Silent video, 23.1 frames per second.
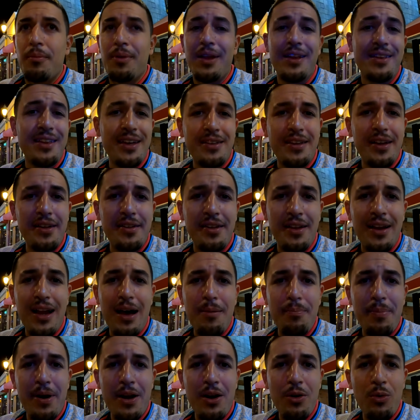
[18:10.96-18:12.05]
and they taste a
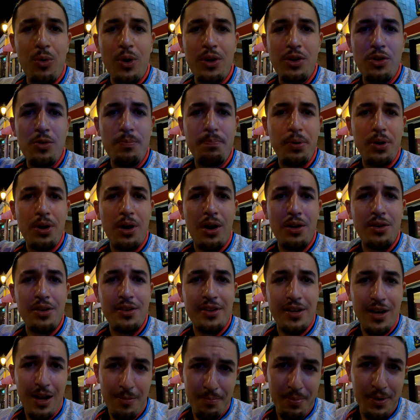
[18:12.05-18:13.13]
lot better when you put all the
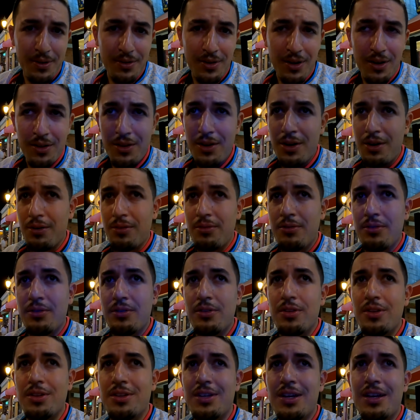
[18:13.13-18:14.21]
toppings on there,
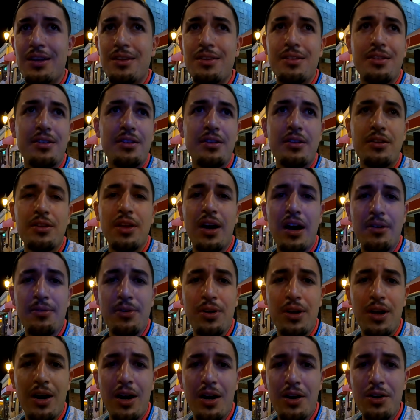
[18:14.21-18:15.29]
such as the
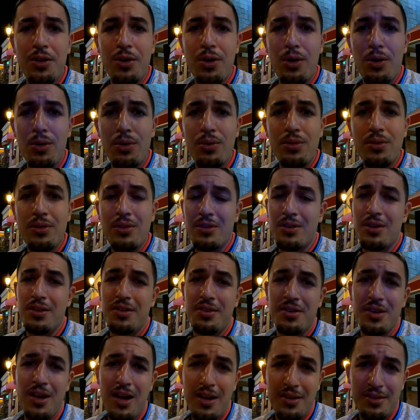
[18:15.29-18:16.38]
avocado, the
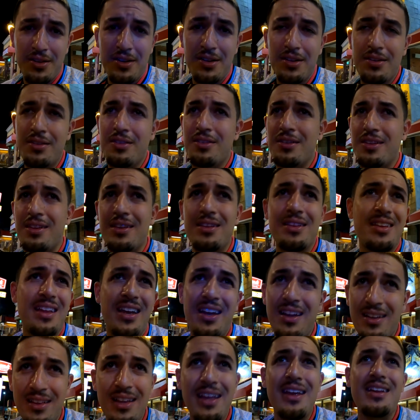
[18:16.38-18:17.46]
sauces
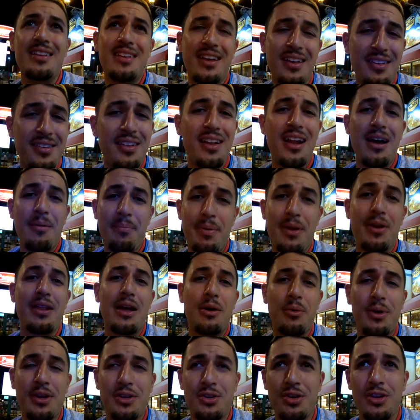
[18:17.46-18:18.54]
they, they taste a lot better
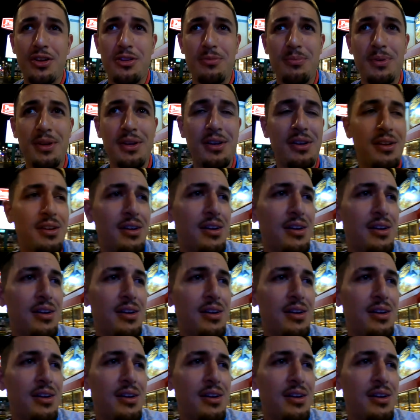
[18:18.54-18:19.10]
that way, trust me.